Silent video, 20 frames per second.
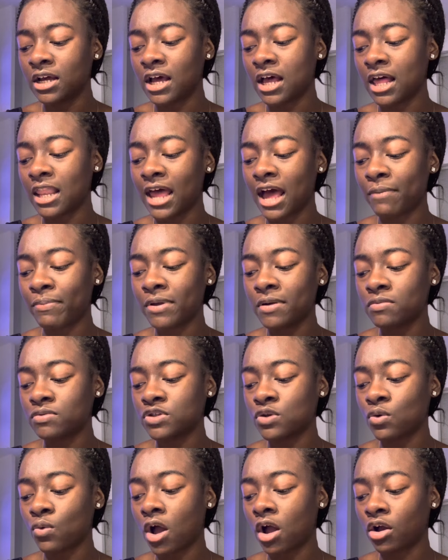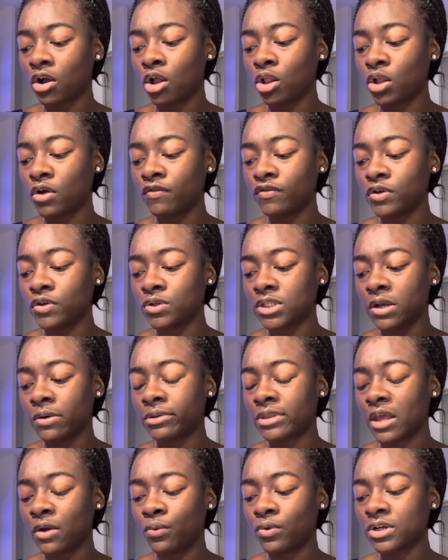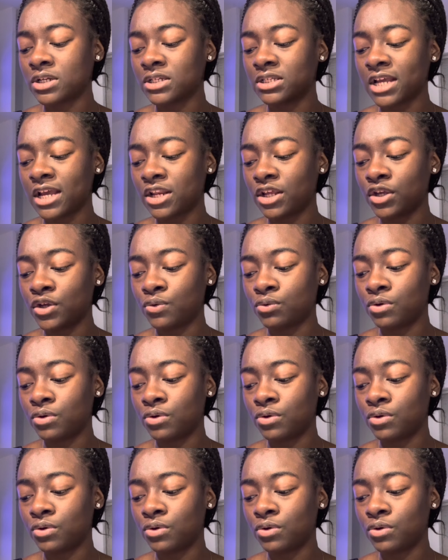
allowed people to walk all over you, say what they want to say to you,